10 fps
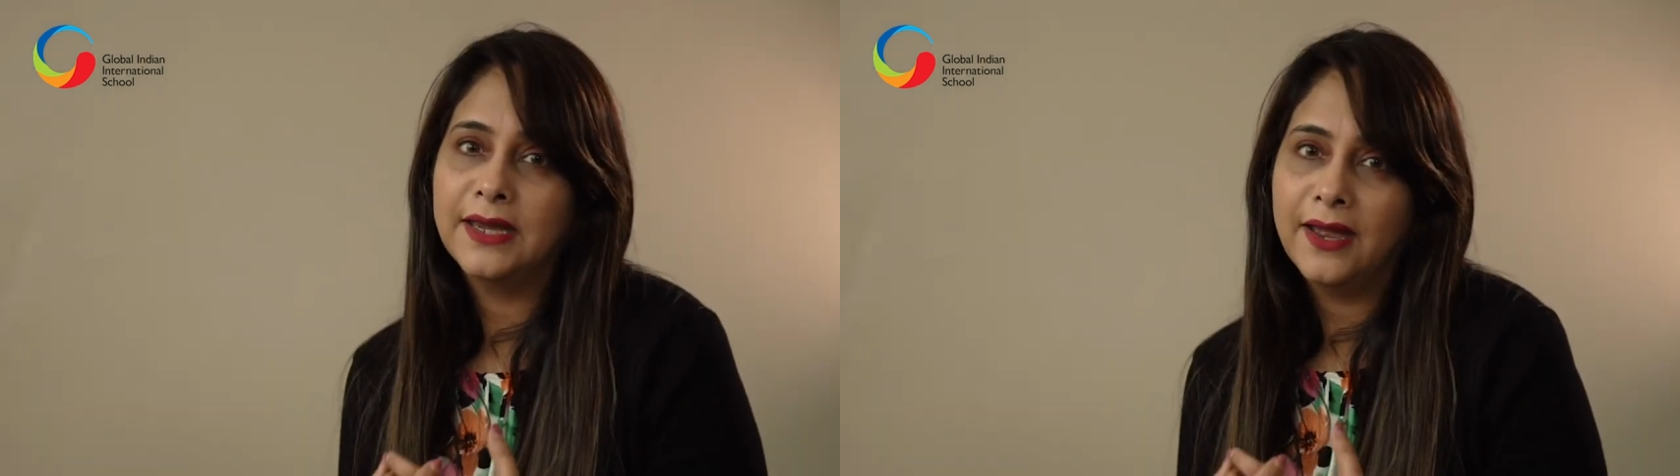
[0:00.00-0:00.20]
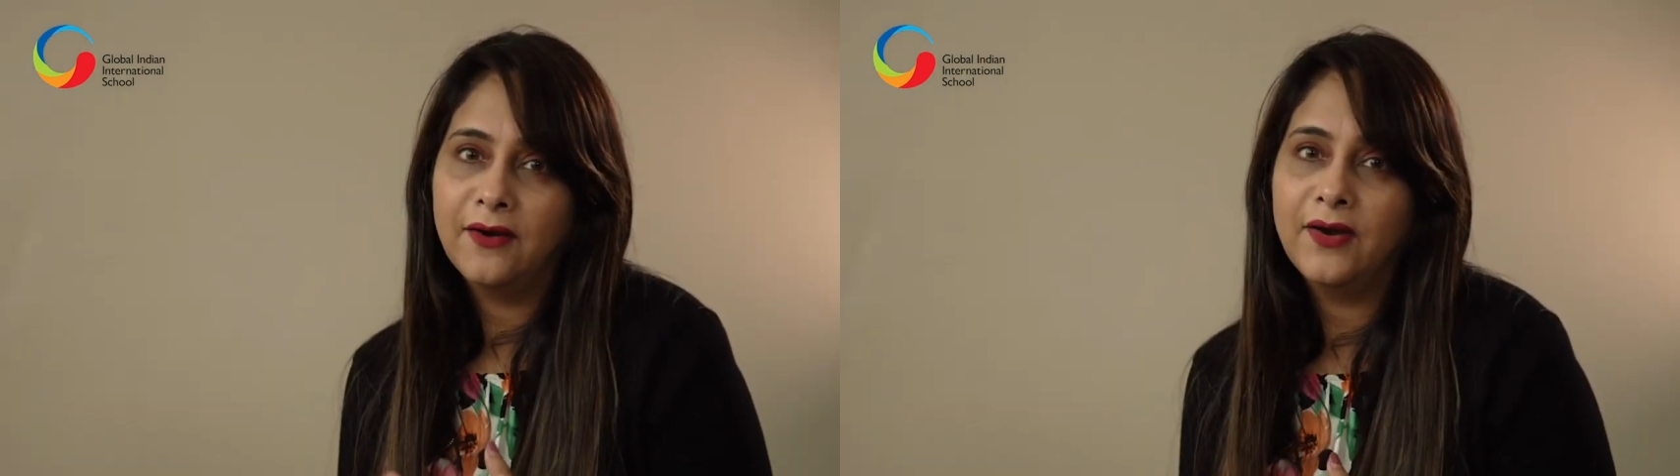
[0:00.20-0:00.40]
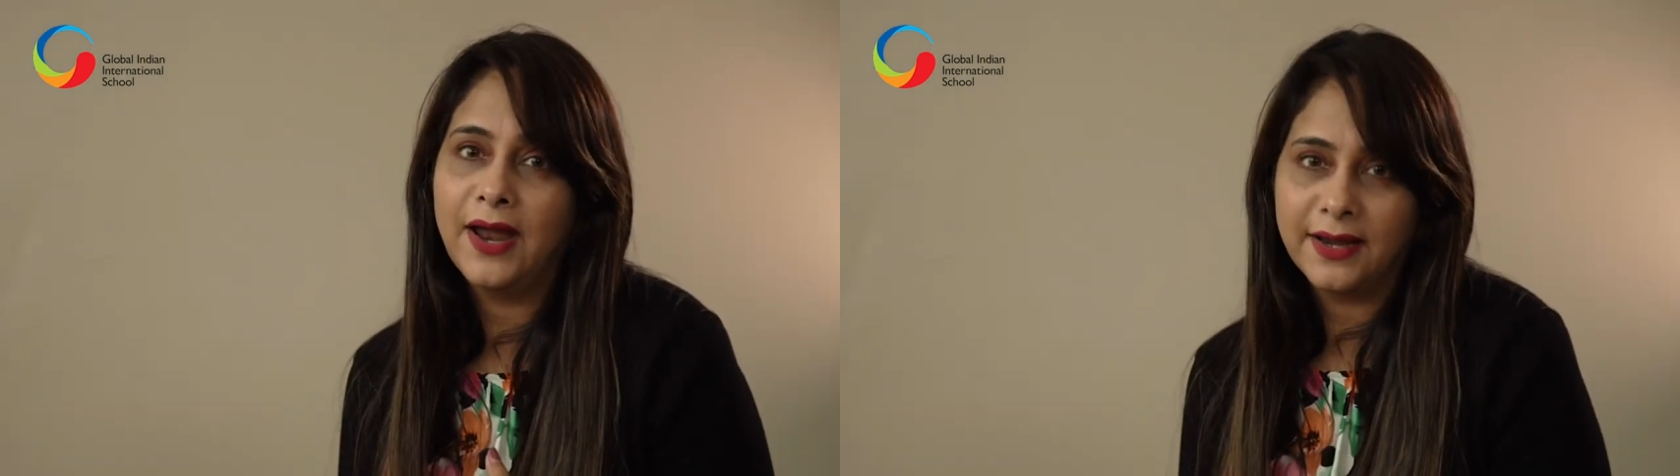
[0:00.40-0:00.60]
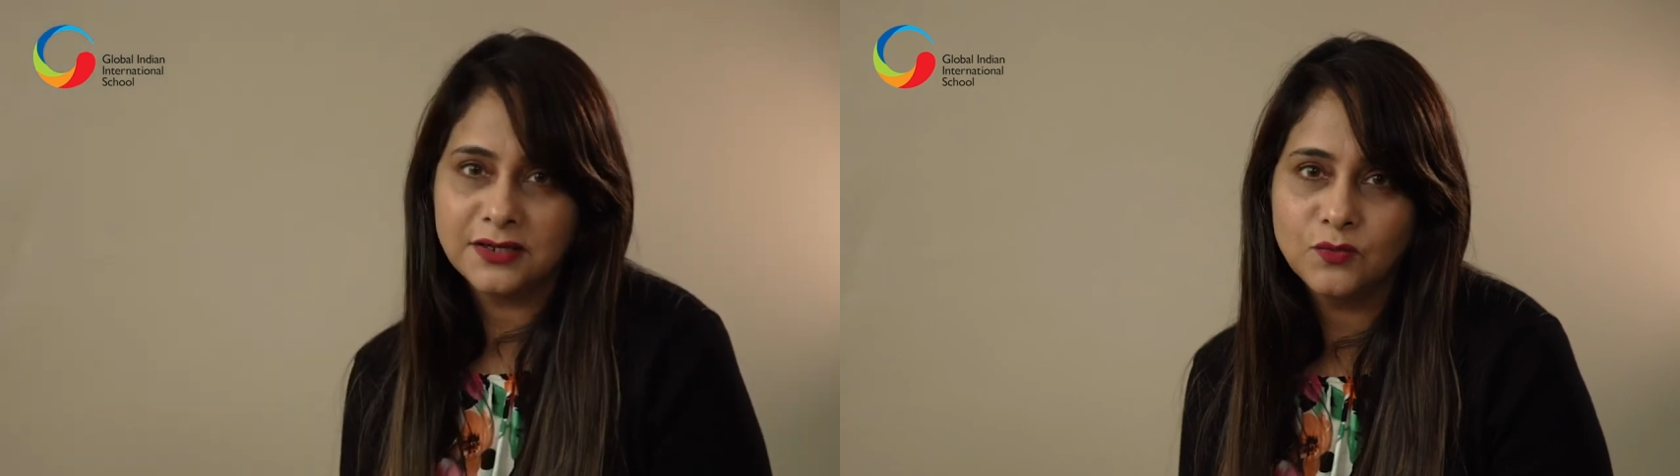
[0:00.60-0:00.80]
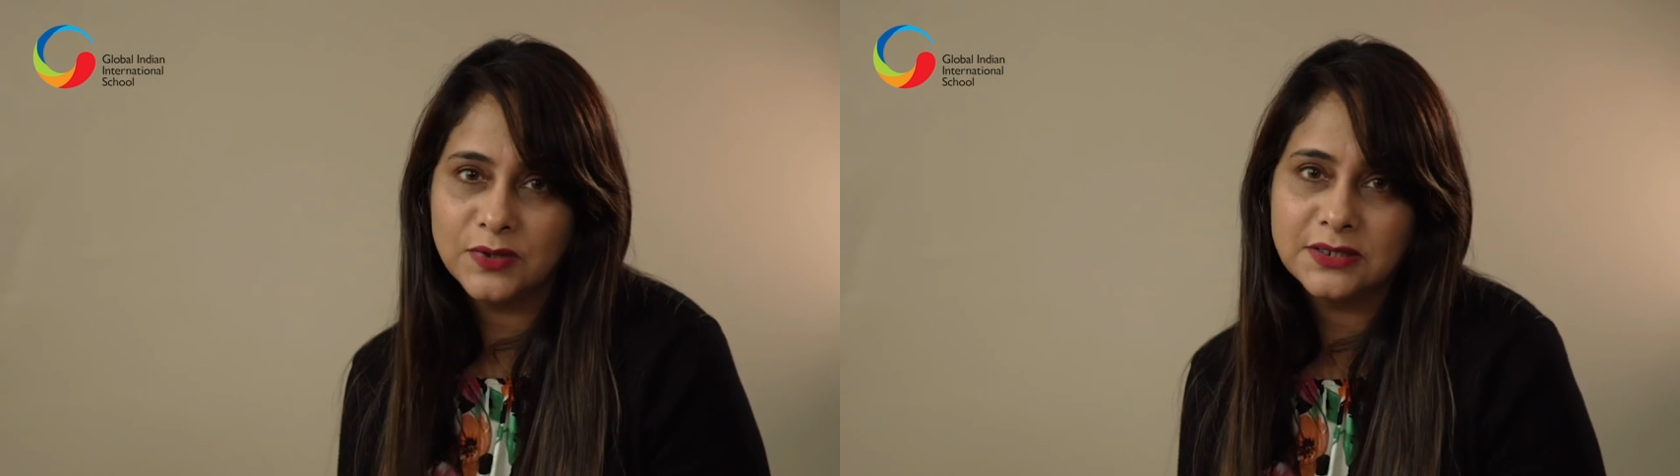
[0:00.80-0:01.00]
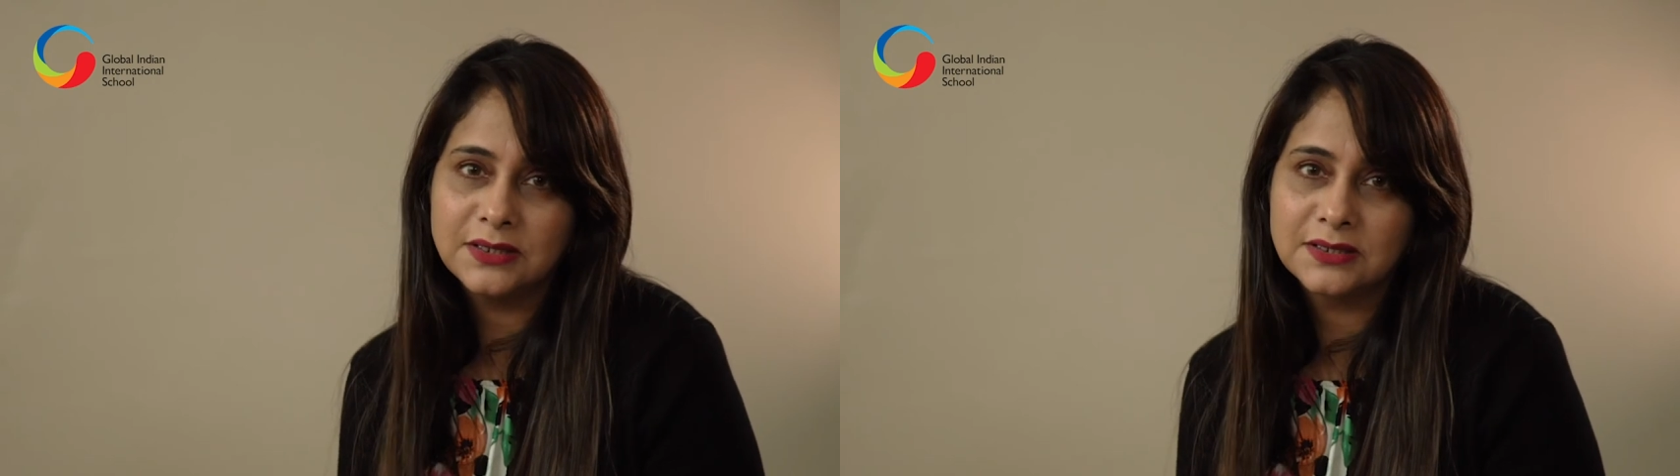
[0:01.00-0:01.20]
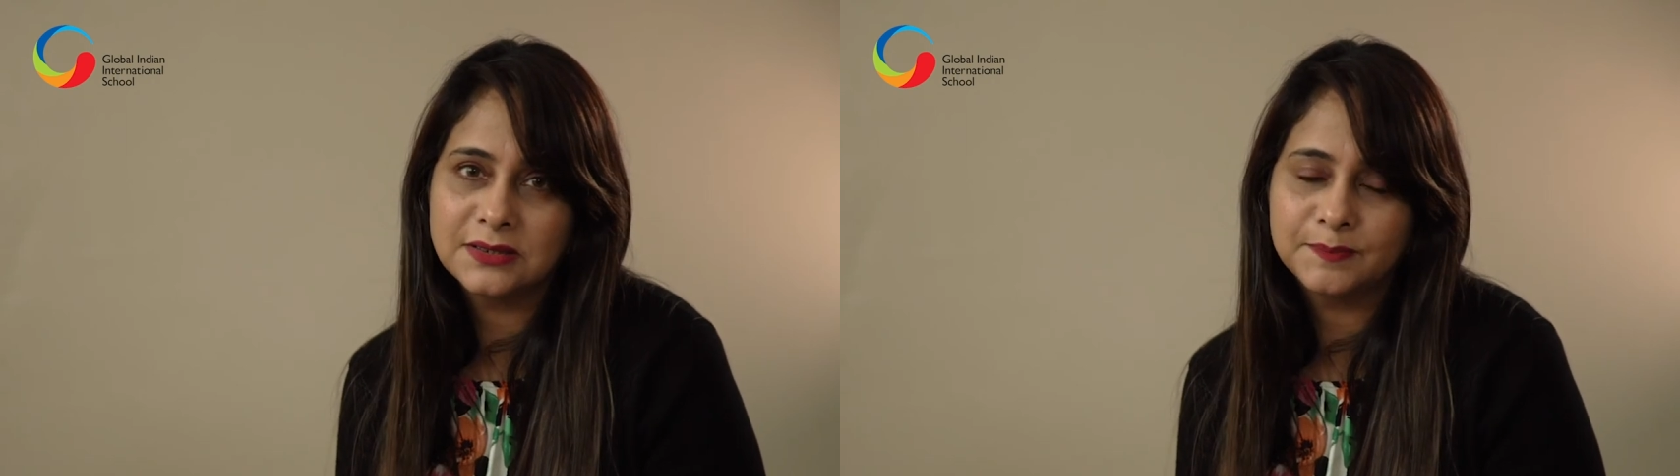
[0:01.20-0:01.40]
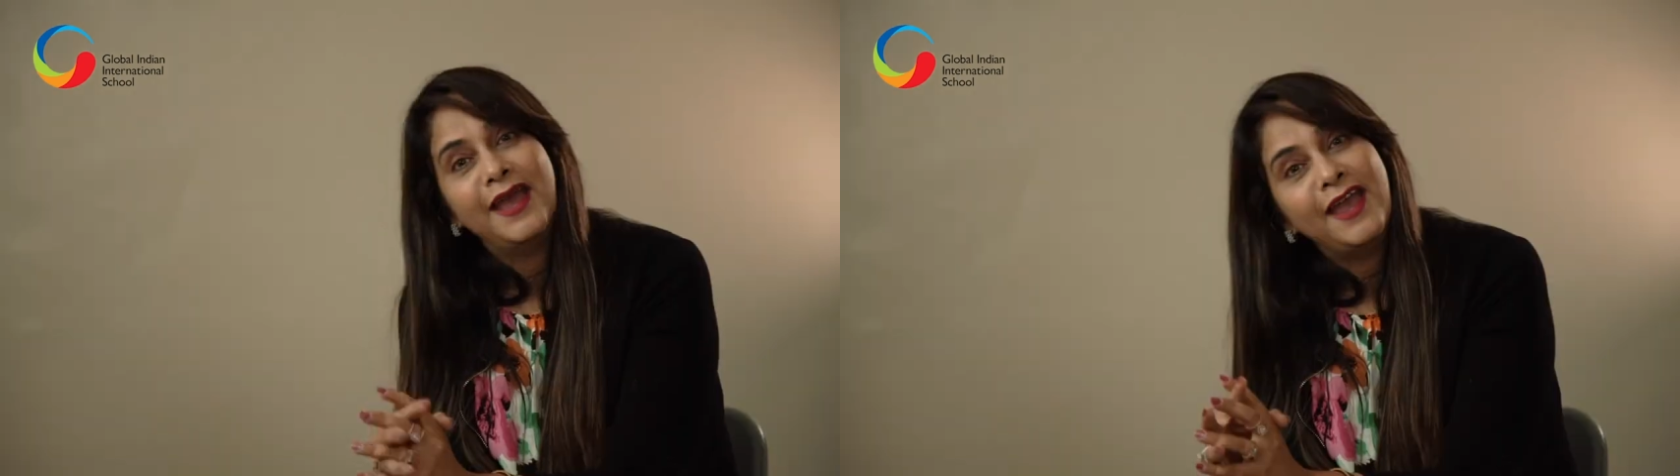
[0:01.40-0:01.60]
care activities.